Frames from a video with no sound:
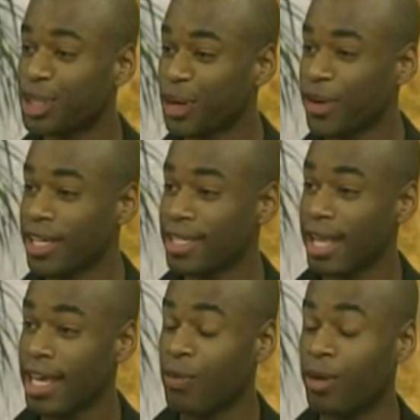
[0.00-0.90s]
a serious
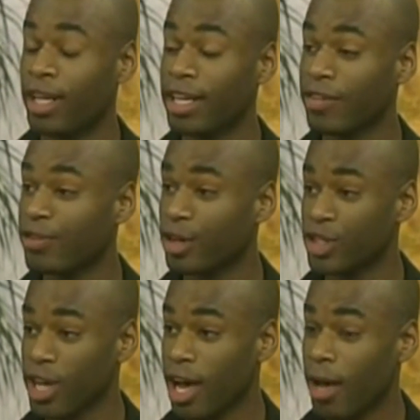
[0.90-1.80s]
thing. And when looking for a
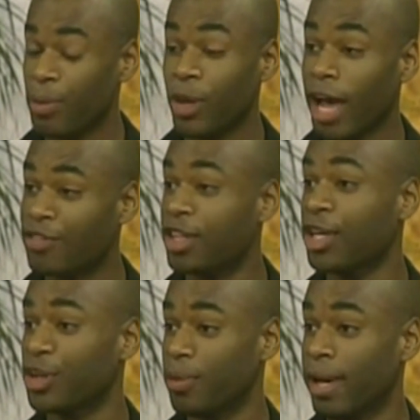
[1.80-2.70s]
job, you have to
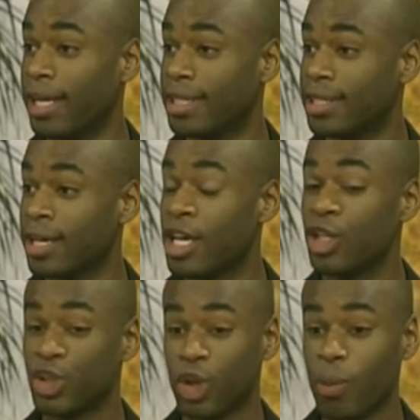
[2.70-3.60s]
look your best.
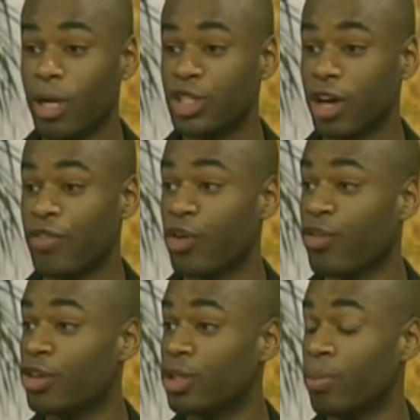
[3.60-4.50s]
So much of your
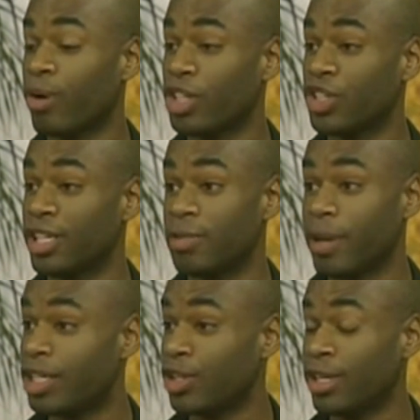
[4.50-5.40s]
first impression is
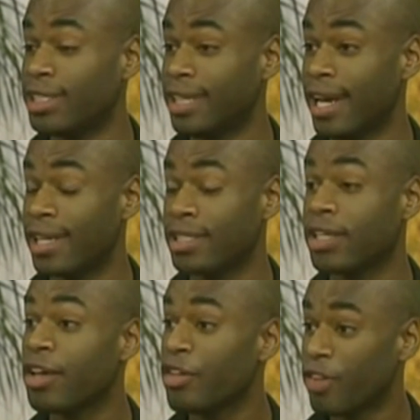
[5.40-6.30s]
based on aesthetics.
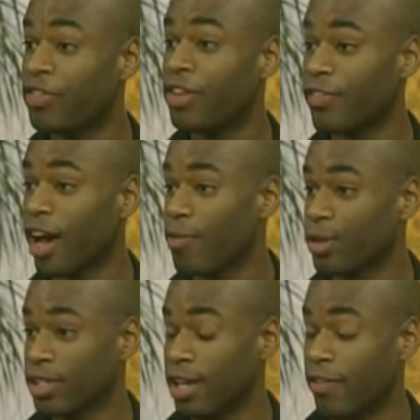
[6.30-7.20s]

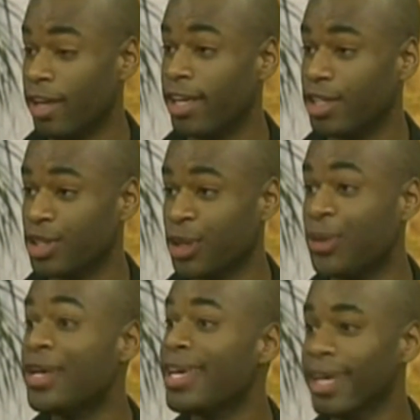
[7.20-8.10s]
55% of it is. So
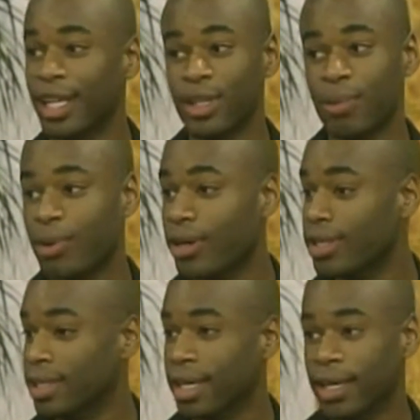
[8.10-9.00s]
it's important
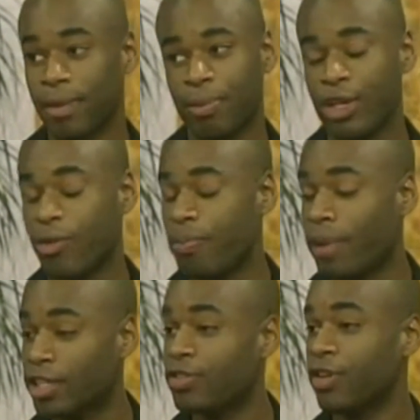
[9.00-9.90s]
to put your
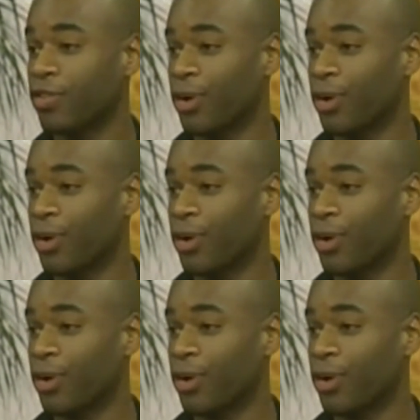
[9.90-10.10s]
best foot